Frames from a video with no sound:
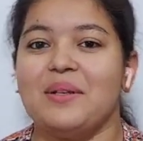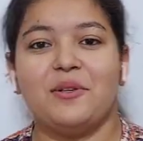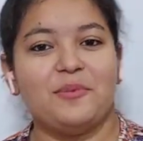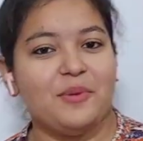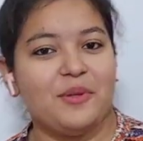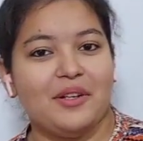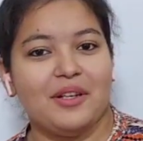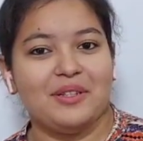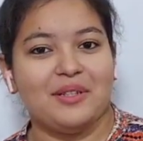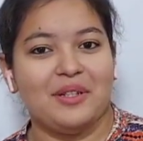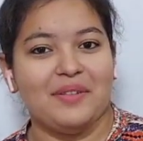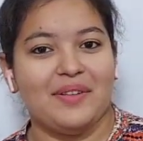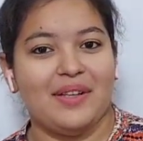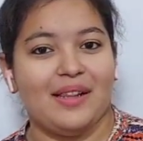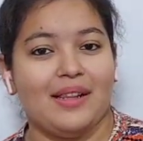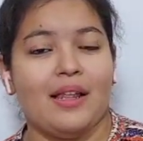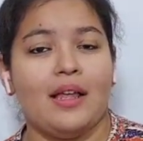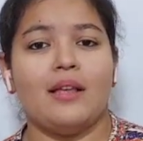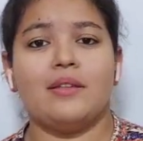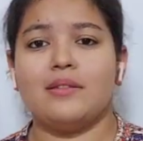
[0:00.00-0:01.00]
hope you are all doing
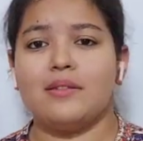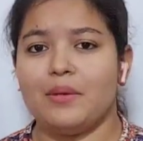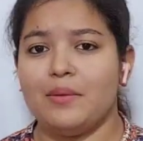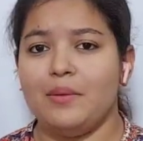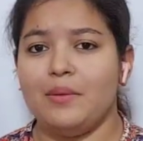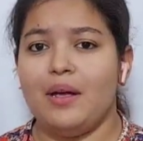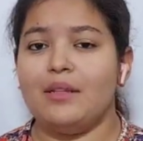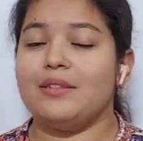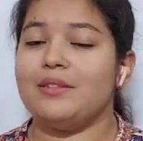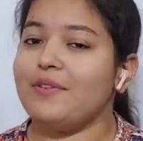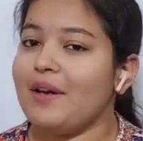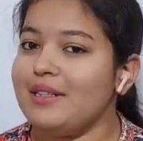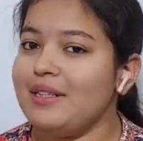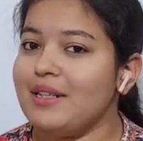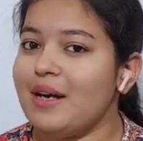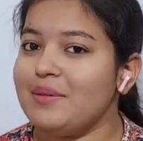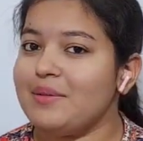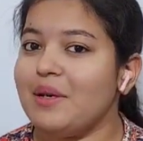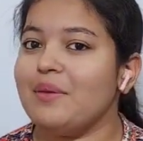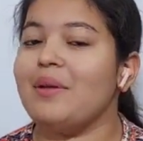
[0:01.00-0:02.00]
well. So, the
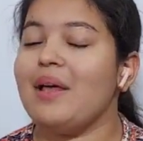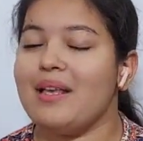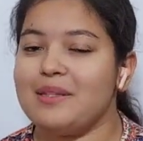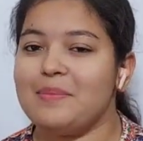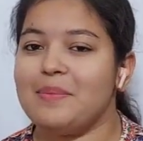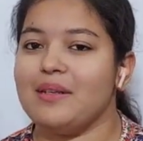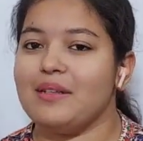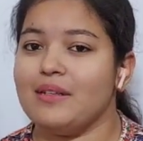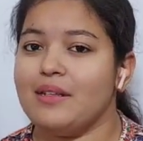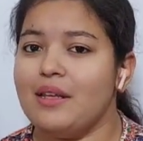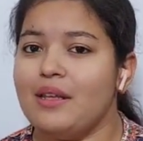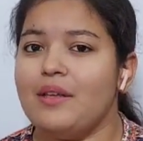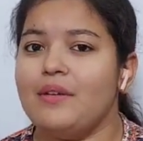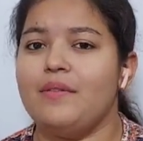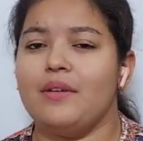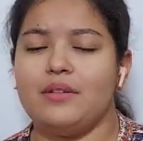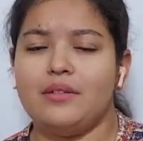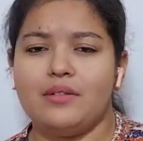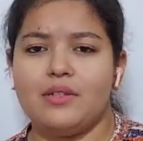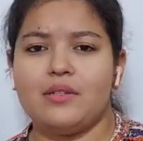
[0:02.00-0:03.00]
final countdown has begun
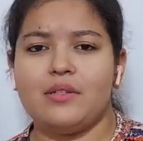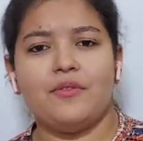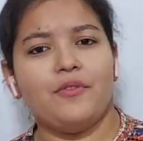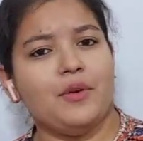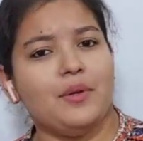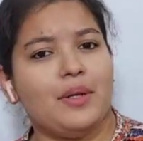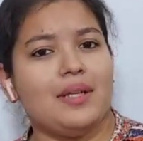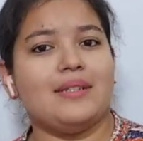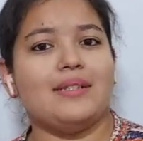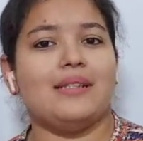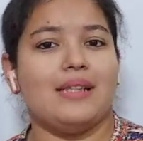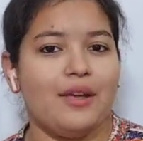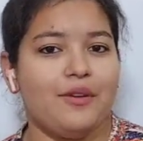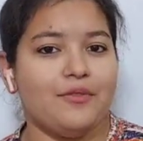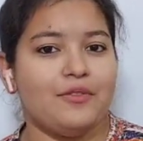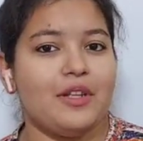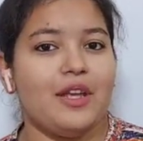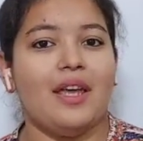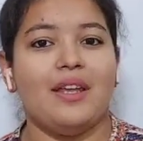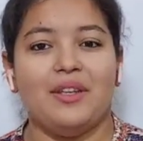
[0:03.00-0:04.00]
with just a few days
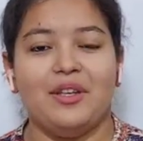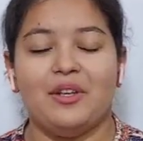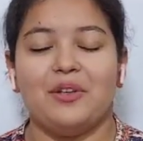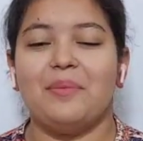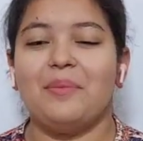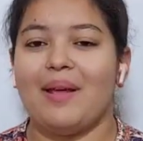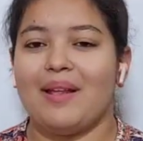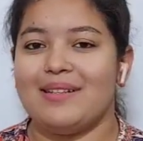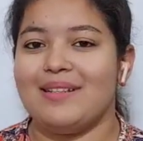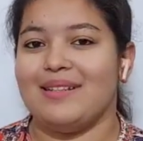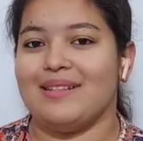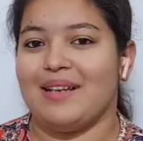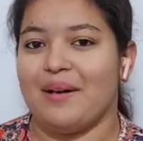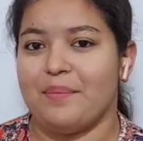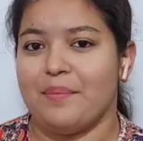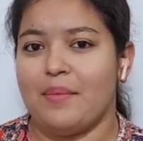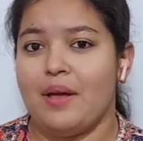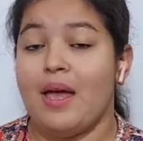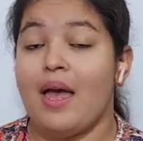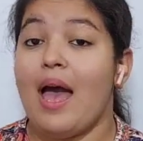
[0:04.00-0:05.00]
left in your maths
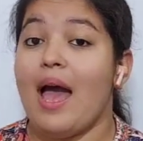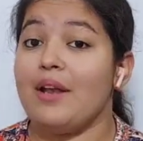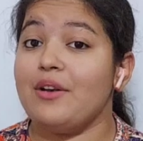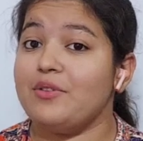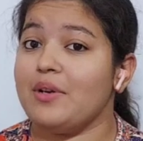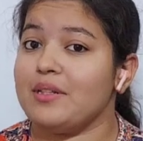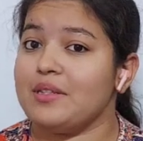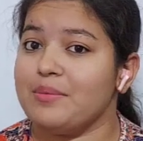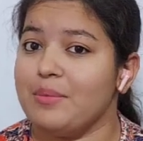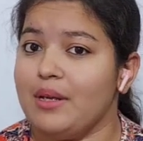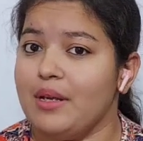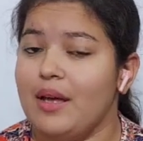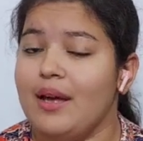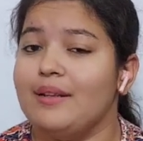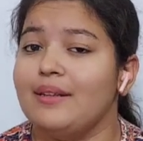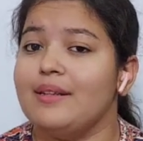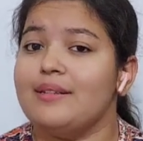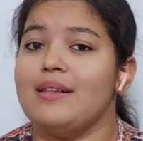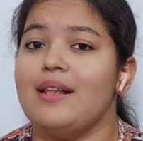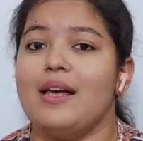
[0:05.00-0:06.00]
exam. And trust me,
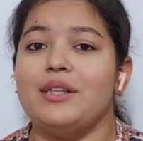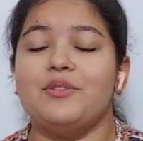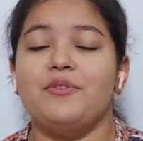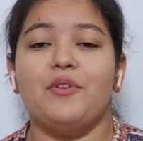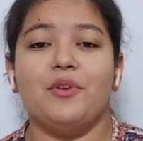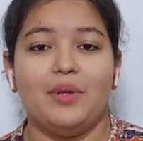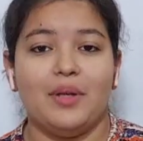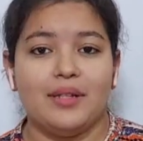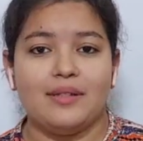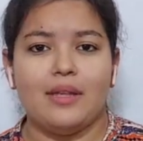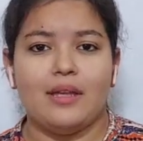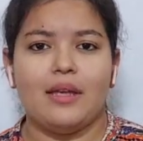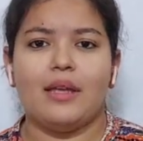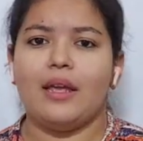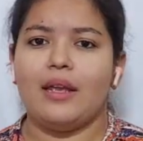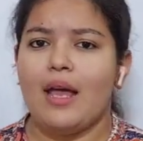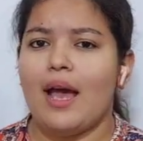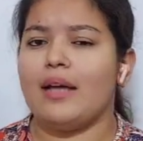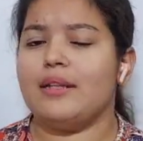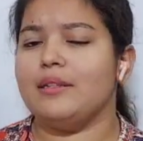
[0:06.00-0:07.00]
this last few days
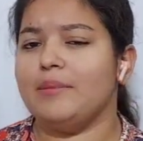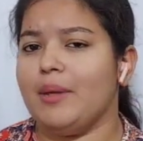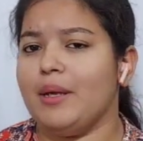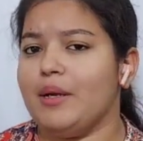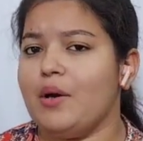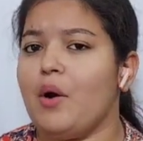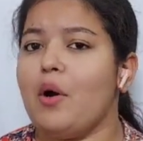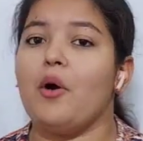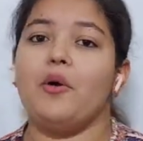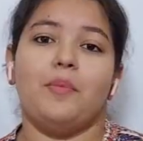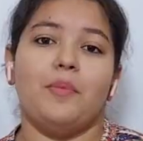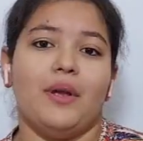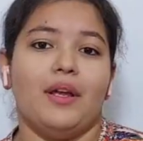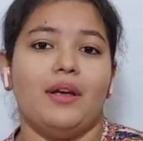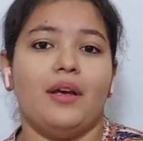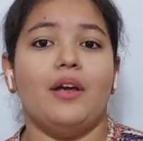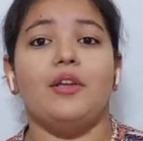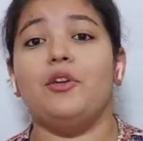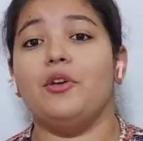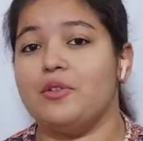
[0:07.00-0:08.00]
can either make or
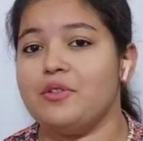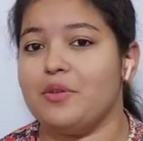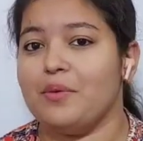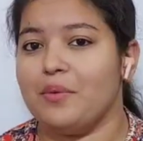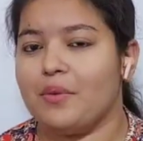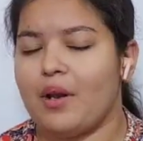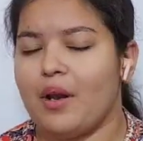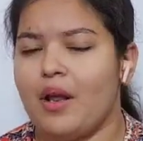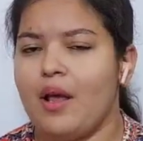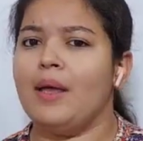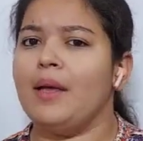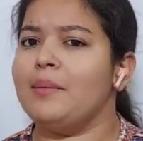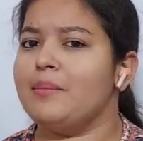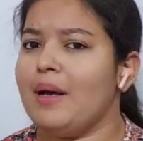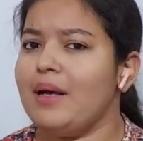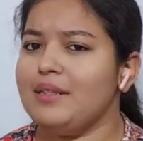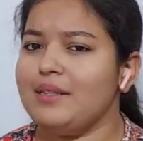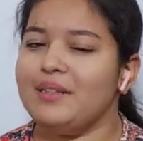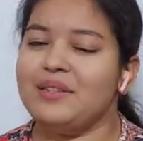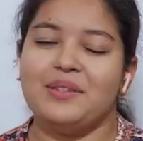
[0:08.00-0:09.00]
break your score.
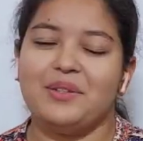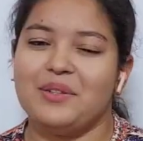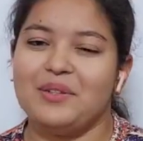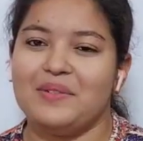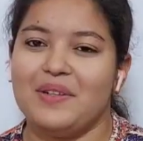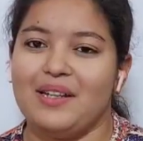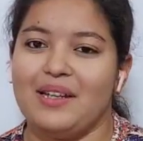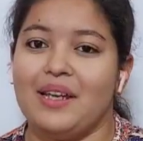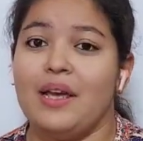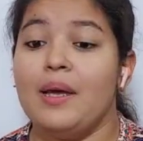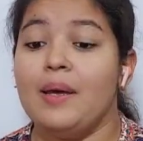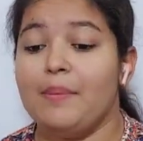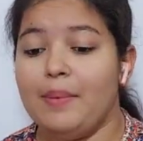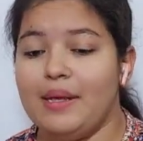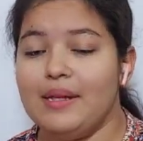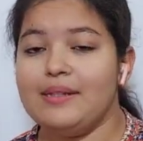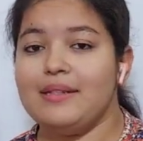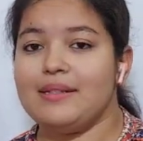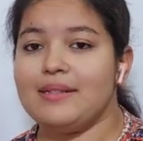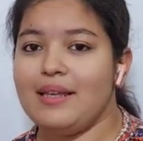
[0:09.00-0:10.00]
But don't worry,
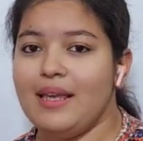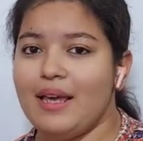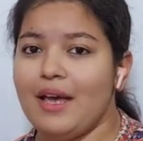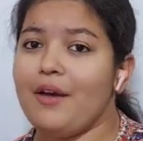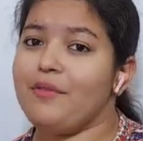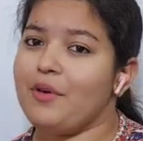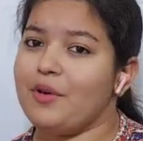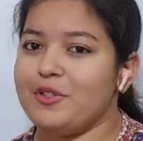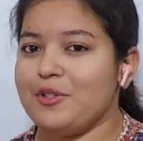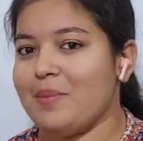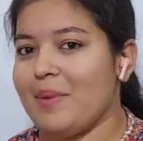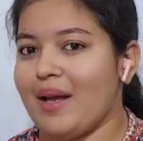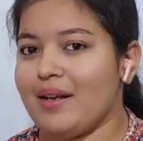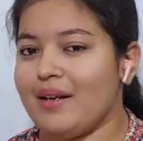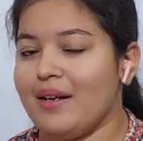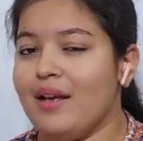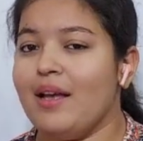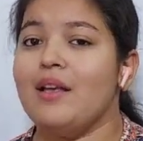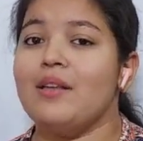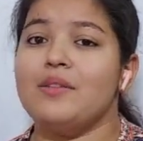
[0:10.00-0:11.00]
PLCC have got your back.